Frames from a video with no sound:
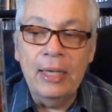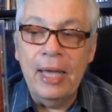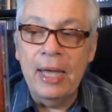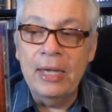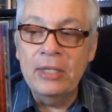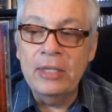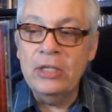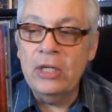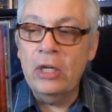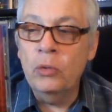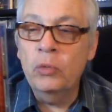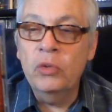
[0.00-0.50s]

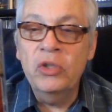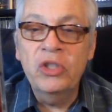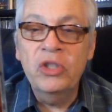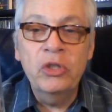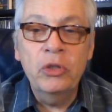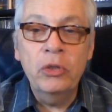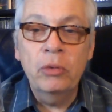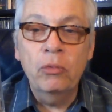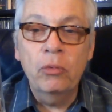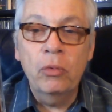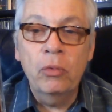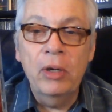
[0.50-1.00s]
as I
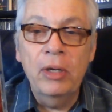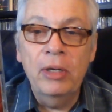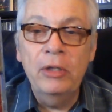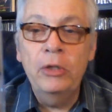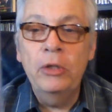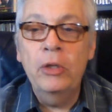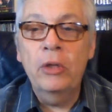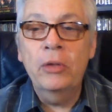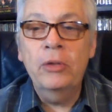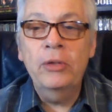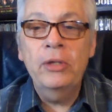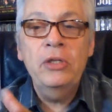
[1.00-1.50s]
was,
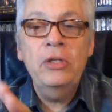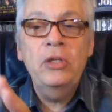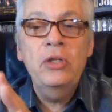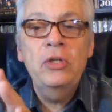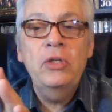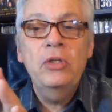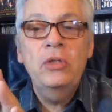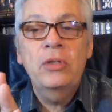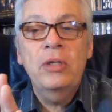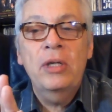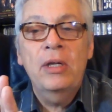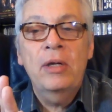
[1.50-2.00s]
this
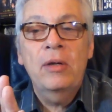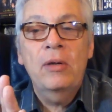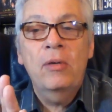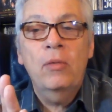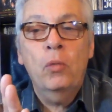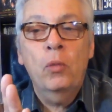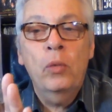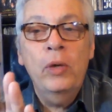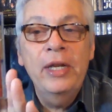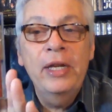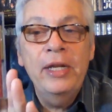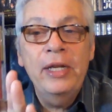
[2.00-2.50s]
is a
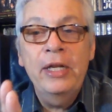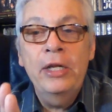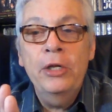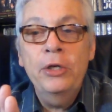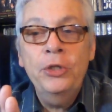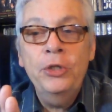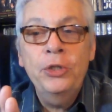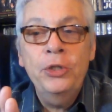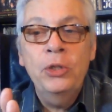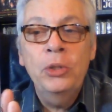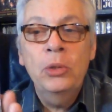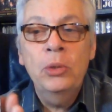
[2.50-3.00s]

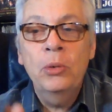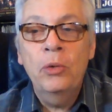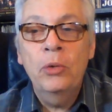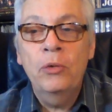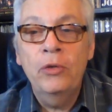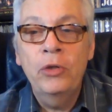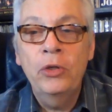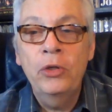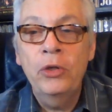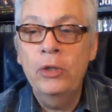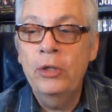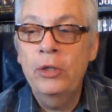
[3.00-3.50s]
reissue
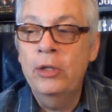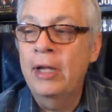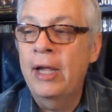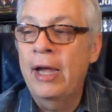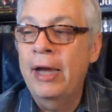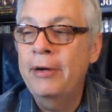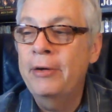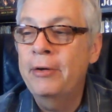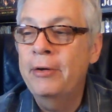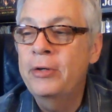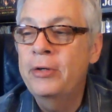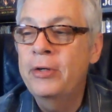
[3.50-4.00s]
of good
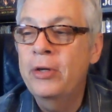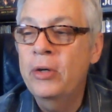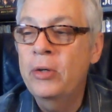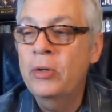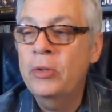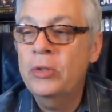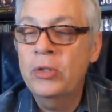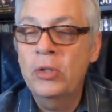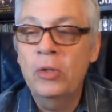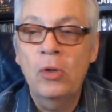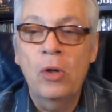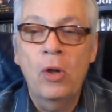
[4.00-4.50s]
liner
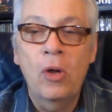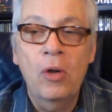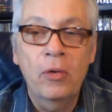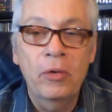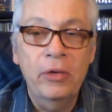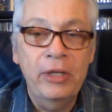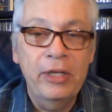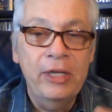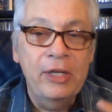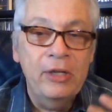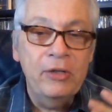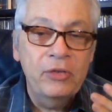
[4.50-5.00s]
notes and all.
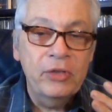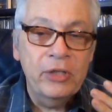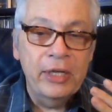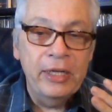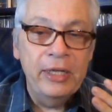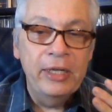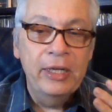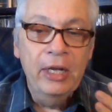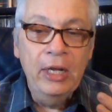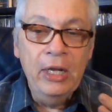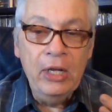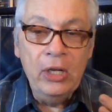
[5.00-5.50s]
Gives
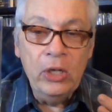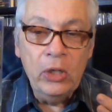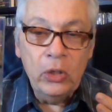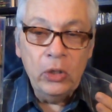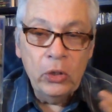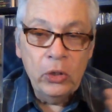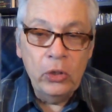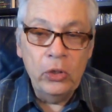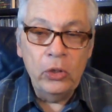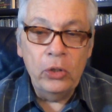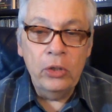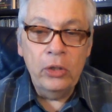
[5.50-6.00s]
a
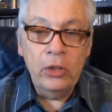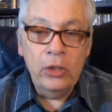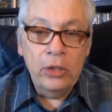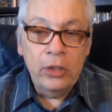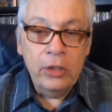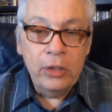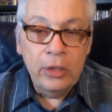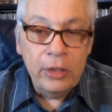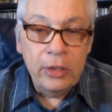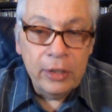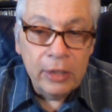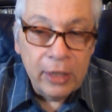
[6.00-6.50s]

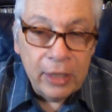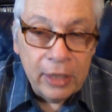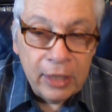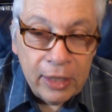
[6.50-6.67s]
good